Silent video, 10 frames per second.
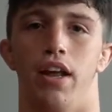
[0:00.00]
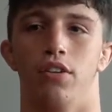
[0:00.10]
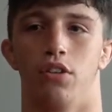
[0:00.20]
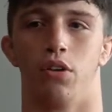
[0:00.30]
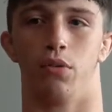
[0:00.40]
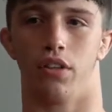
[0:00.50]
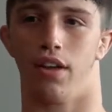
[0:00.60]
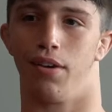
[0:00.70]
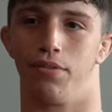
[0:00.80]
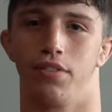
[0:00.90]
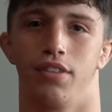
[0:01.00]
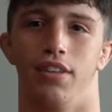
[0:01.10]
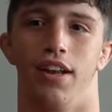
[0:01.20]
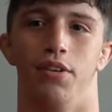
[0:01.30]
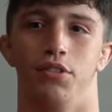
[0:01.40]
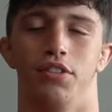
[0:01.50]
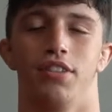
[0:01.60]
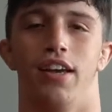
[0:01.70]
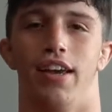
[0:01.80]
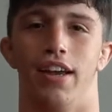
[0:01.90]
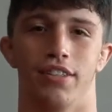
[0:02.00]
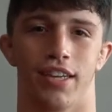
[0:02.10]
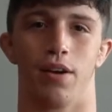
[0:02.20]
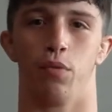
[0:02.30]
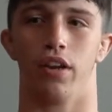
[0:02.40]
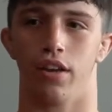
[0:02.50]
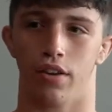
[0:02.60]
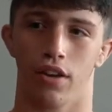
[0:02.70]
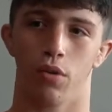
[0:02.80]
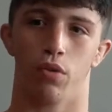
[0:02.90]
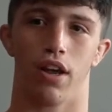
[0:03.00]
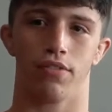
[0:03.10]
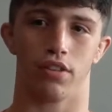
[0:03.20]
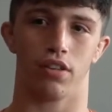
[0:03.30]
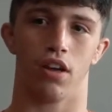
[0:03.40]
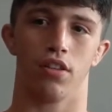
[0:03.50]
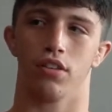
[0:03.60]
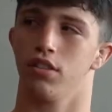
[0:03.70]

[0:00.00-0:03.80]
I was the only one left, and I was just like, I just kept winning one after another.